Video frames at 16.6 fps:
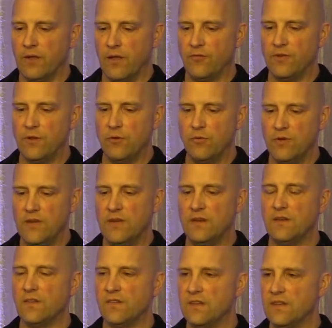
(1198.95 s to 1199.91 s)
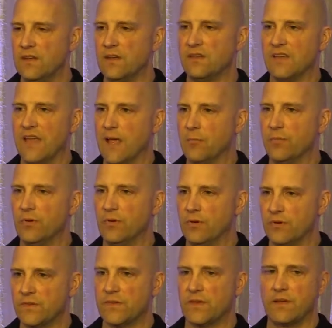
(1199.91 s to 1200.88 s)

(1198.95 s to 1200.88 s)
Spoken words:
if you need to see examples,